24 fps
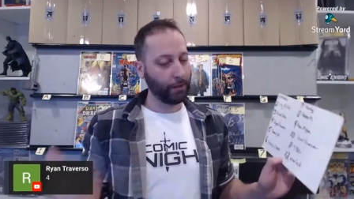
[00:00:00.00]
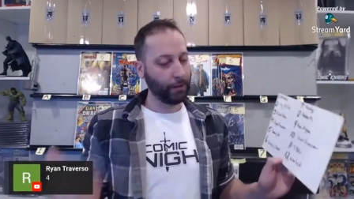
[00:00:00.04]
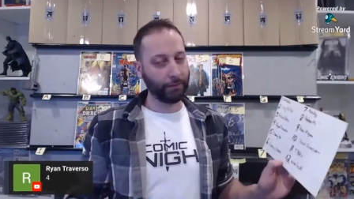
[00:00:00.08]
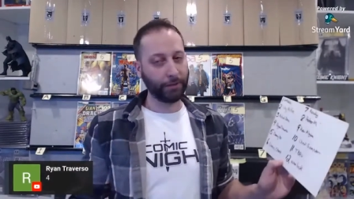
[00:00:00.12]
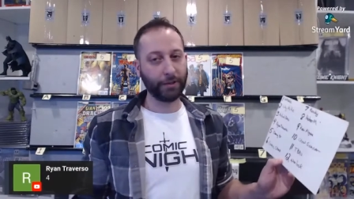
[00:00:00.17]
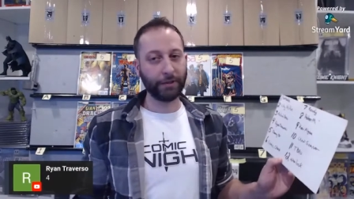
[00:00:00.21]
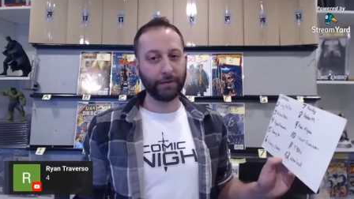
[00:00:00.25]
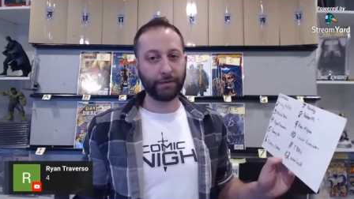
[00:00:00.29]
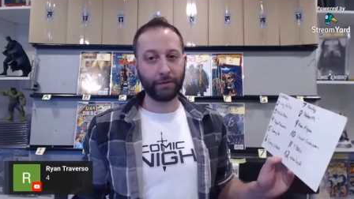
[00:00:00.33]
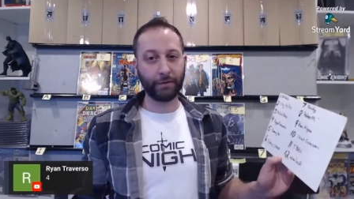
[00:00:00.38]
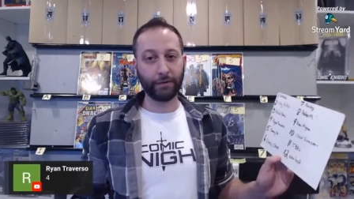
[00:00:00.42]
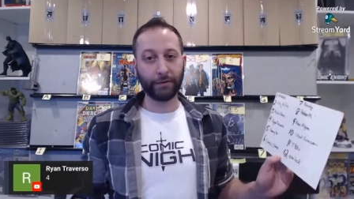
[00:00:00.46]

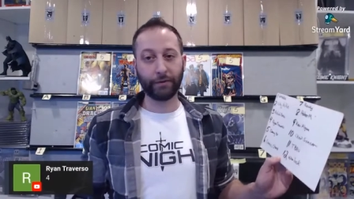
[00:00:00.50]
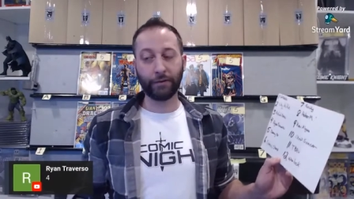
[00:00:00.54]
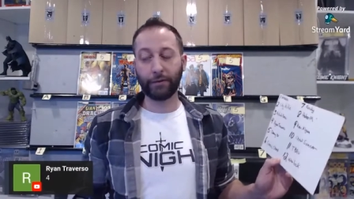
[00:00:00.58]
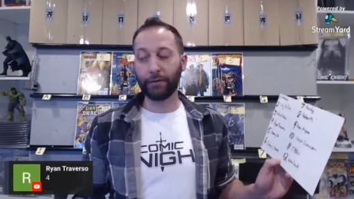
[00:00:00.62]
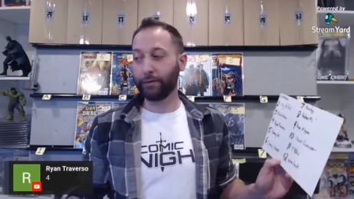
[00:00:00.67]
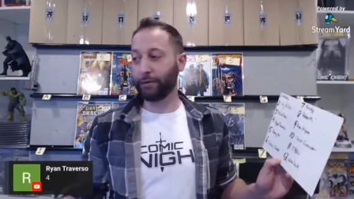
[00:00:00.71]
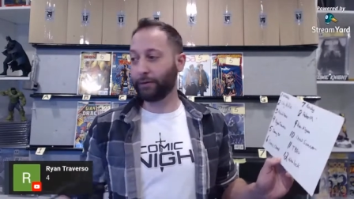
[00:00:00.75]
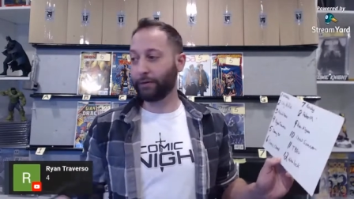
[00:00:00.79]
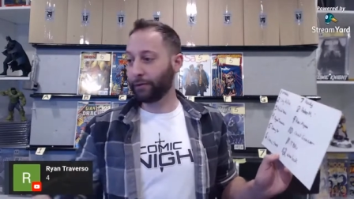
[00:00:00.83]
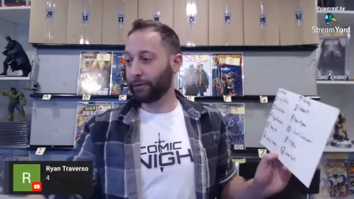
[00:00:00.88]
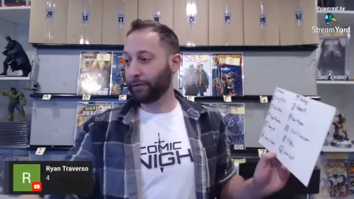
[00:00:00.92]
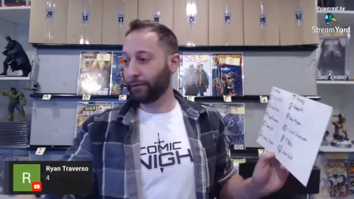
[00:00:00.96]
please feel
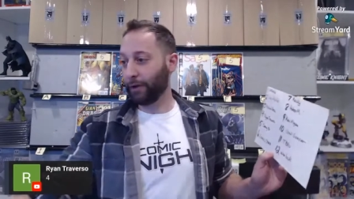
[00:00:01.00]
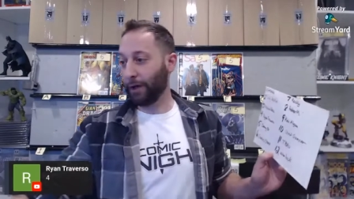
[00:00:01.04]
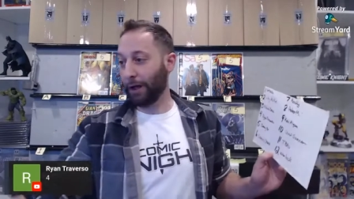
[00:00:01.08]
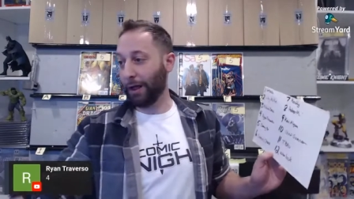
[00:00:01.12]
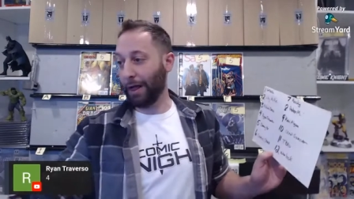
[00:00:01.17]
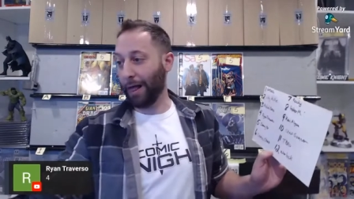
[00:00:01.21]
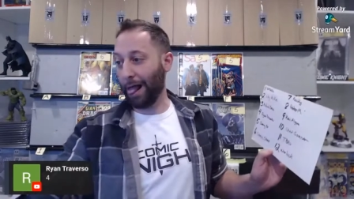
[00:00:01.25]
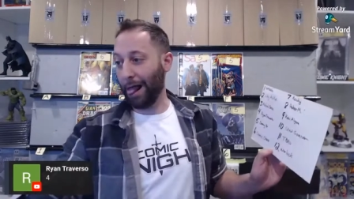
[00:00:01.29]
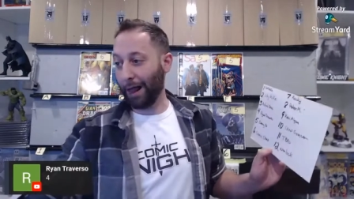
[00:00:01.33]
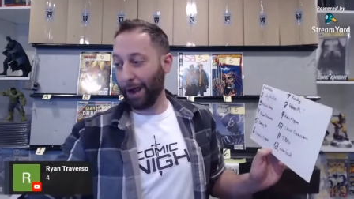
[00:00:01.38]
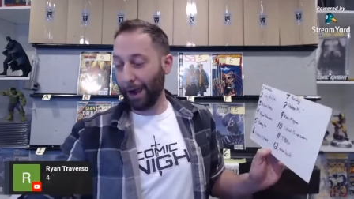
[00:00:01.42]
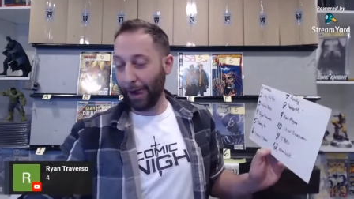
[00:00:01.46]
free feel,
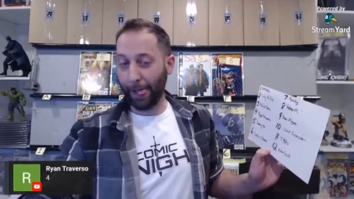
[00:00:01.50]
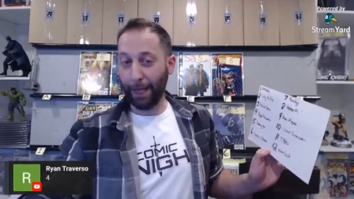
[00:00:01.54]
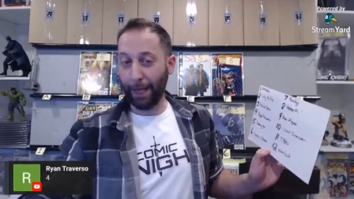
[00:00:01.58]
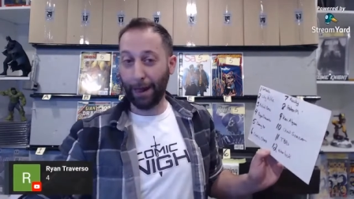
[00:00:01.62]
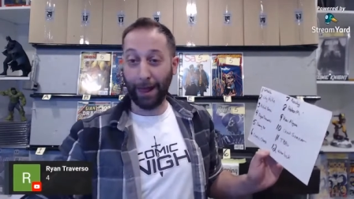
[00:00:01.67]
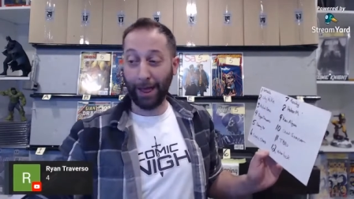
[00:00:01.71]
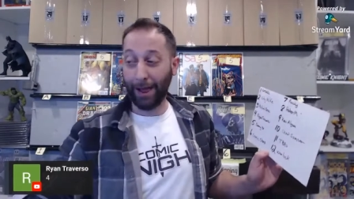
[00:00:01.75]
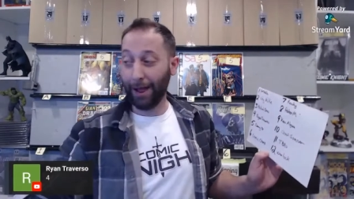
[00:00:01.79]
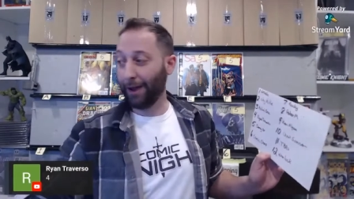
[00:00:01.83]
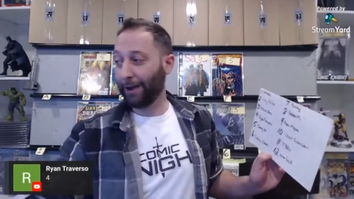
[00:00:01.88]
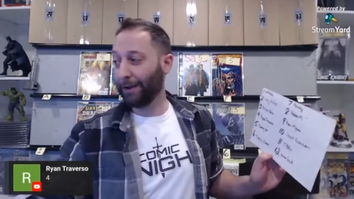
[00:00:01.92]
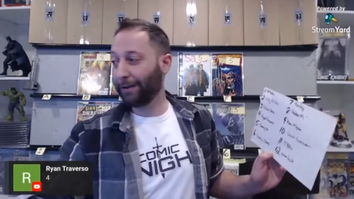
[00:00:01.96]
uh,
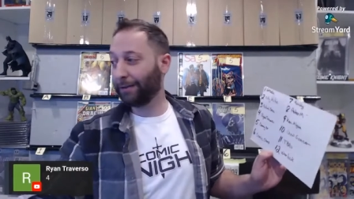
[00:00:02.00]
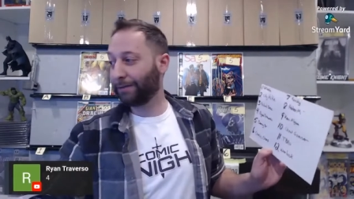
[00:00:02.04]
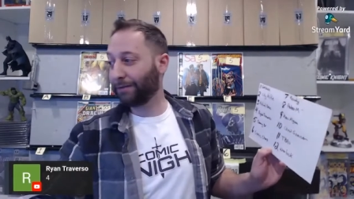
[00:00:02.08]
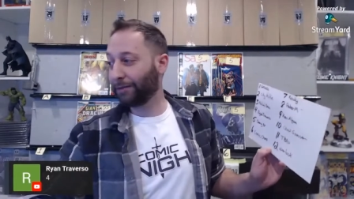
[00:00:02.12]
ugh,